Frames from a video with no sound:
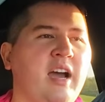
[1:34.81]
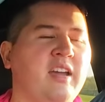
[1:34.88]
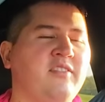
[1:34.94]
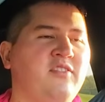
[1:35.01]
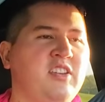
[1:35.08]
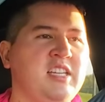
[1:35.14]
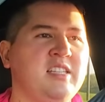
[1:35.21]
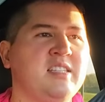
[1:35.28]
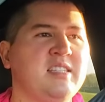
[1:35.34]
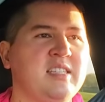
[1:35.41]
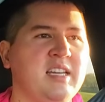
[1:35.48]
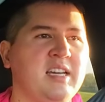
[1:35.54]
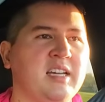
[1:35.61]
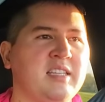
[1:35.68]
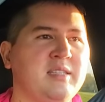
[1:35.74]
IV
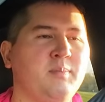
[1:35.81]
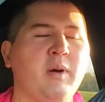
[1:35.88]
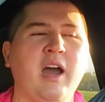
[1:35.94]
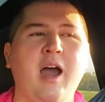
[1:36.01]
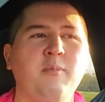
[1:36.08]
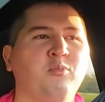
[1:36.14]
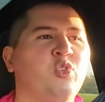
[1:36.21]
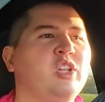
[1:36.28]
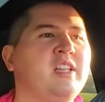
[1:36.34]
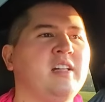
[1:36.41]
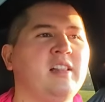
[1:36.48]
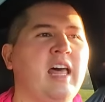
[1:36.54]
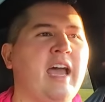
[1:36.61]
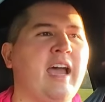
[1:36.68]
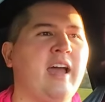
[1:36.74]
sticks, but I'm really
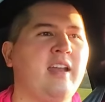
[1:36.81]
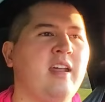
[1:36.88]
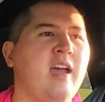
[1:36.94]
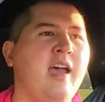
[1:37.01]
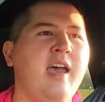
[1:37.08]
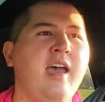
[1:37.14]
glad